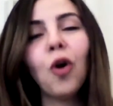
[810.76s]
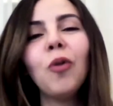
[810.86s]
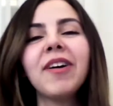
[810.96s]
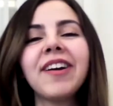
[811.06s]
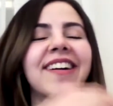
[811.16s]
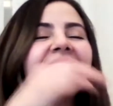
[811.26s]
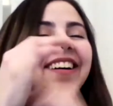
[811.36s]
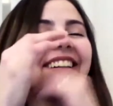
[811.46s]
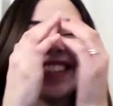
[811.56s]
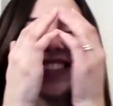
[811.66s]
Oh my God.
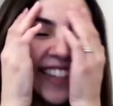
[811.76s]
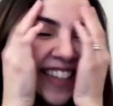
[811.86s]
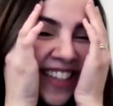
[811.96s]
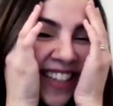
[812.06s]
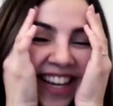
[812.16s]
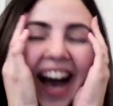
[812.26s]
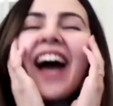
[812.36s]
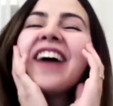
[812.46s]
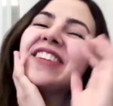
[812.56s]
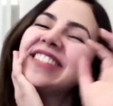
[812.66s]
I
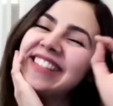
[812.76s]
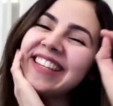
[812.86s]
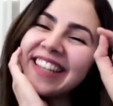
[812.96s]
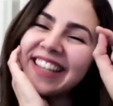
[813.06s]
was thinking you